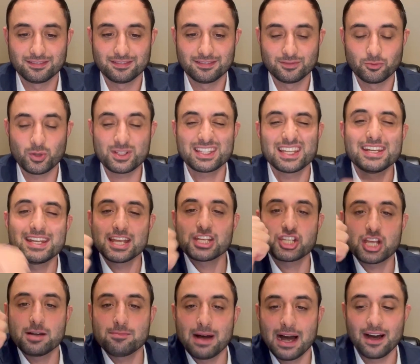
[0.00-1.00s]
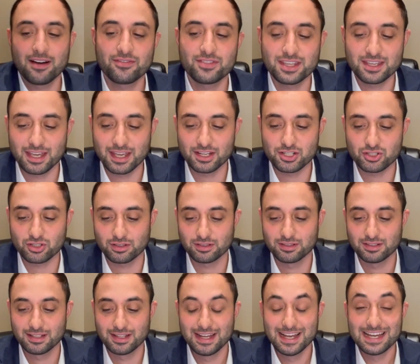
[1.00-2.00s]
What's the neshama of the angel?
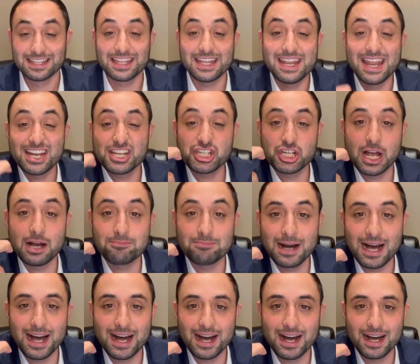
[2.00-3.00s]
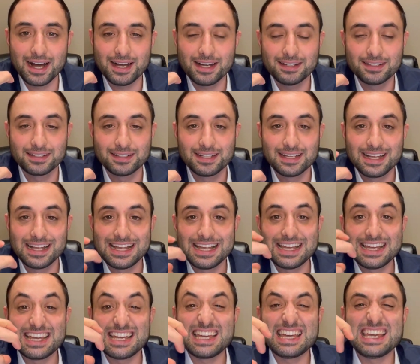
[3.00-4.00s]
The neshama
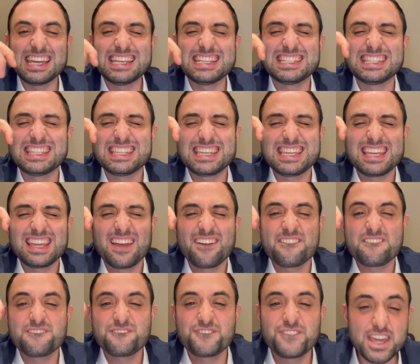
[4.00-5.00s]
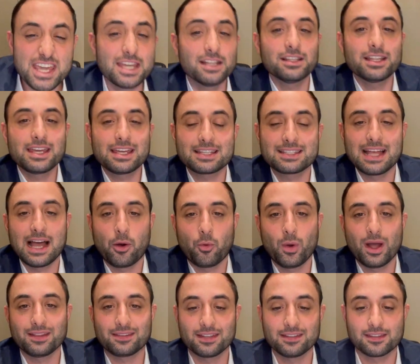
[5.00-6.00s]
is the feelings that
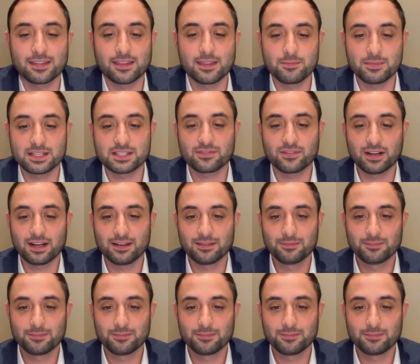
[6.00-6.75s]
went into the mitzvah.